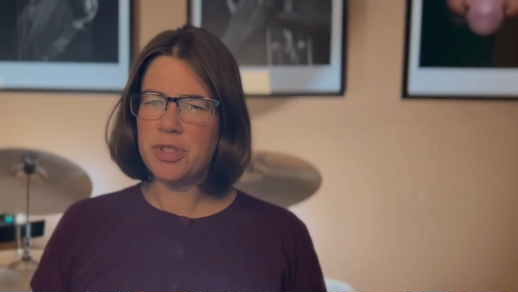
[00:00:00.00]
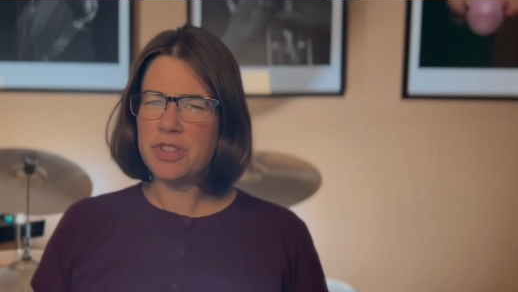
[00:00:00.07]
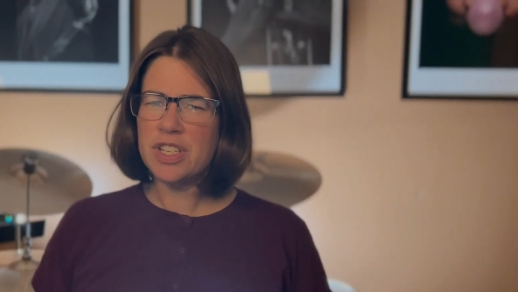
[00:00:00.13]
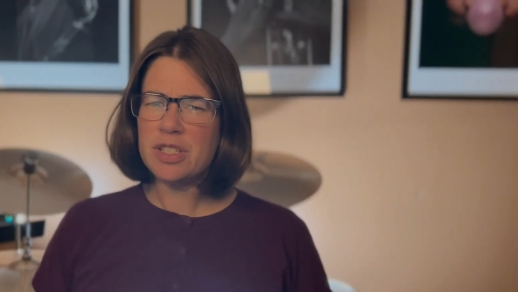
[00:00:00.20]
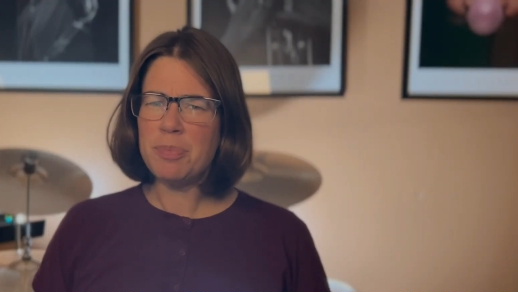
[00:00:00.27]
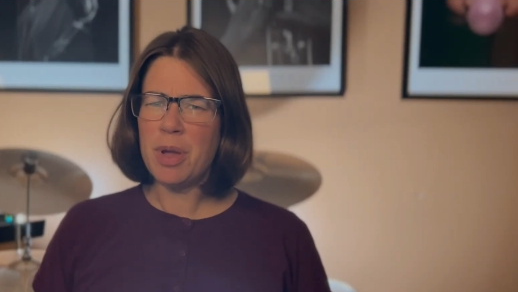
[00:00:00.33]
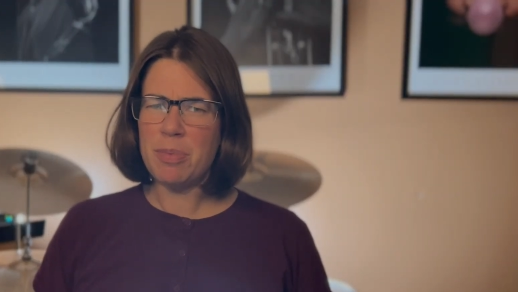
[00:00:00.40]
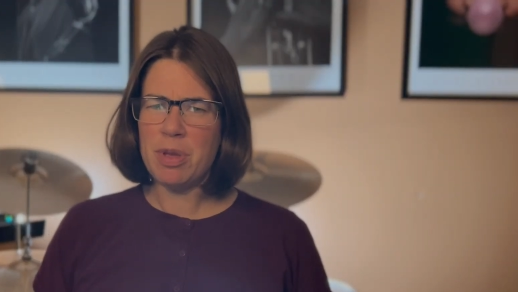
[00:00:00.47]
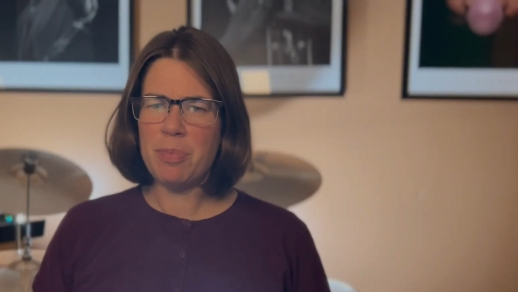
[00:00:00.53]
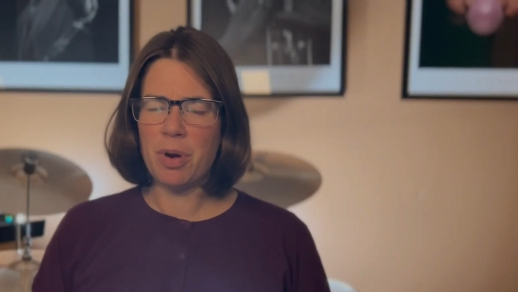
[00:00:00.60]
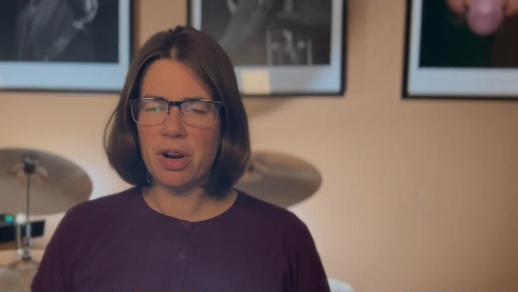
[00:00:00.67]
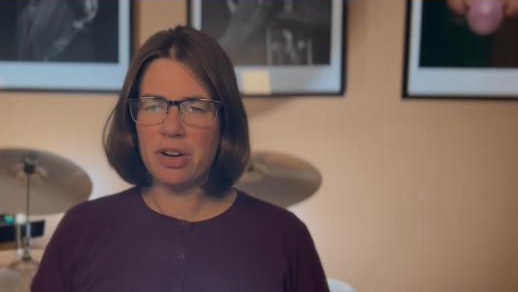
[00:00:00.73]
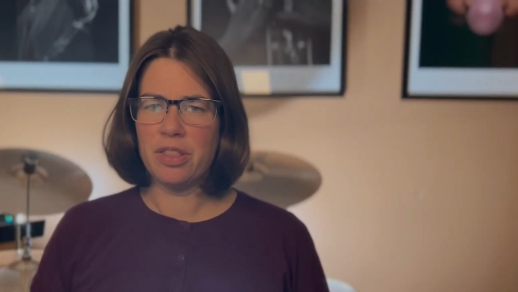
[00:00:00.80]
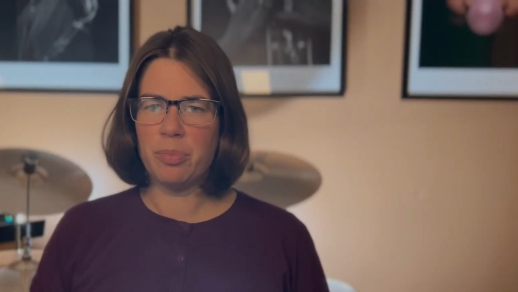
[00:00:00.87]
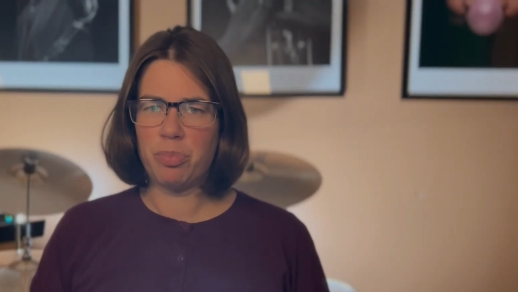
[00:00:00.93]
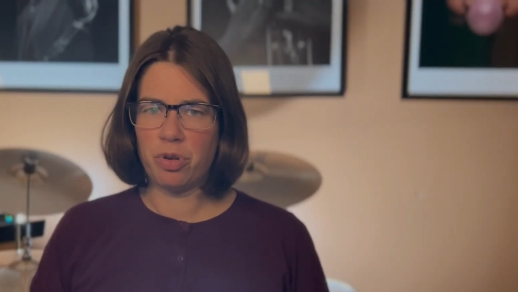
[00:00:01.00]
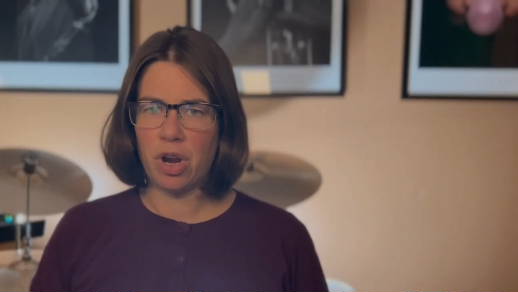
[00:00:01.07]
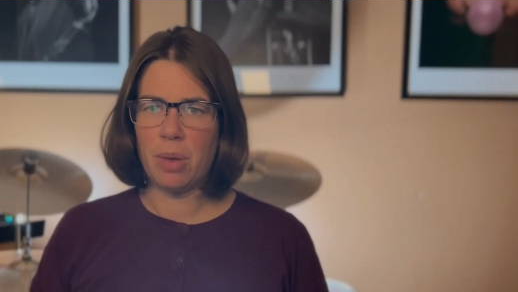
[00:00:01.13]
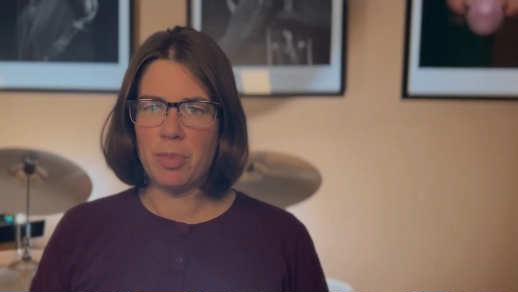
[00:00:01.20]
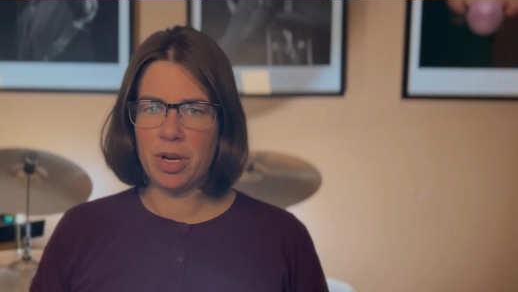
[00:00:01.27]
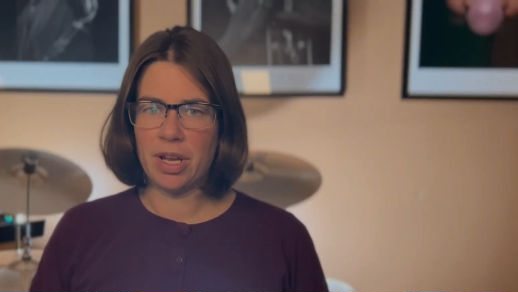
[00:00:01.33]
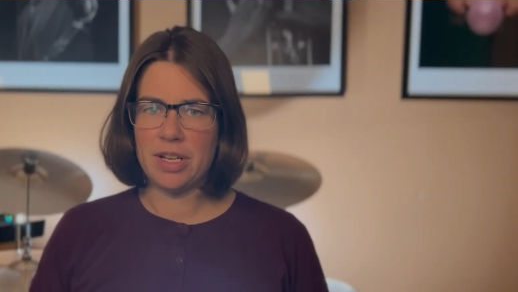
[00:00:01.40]
this may be part of the
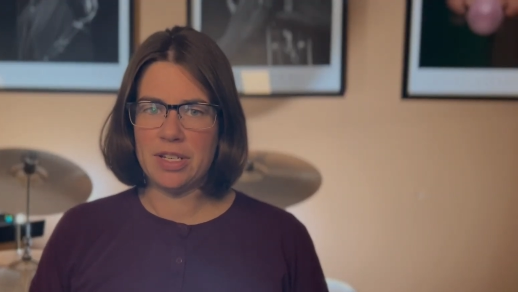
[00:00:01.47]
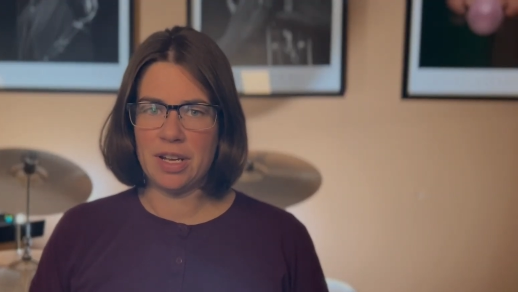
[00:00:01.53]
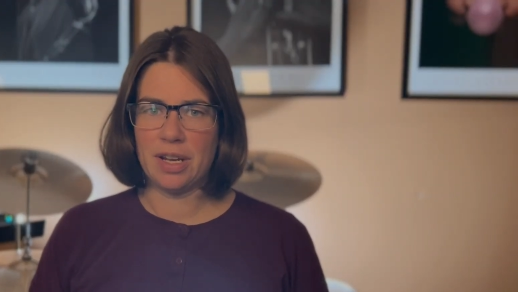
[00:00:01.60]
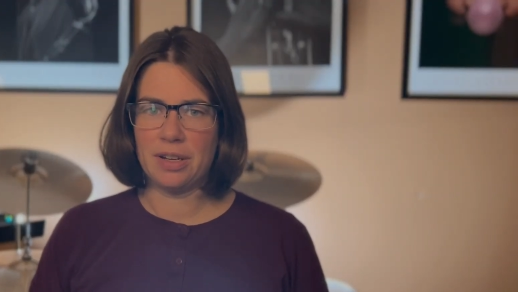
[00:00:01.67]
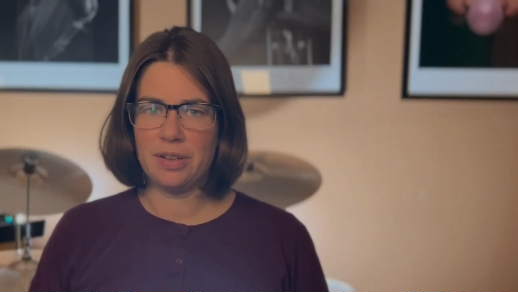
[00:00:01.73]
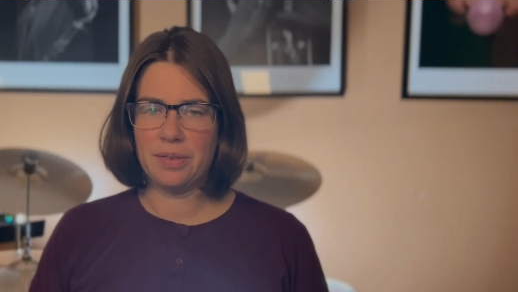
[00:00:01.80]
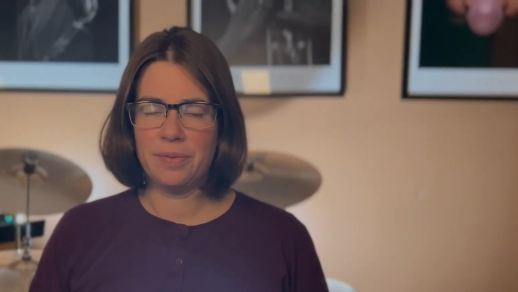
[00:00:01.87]
promenade deck.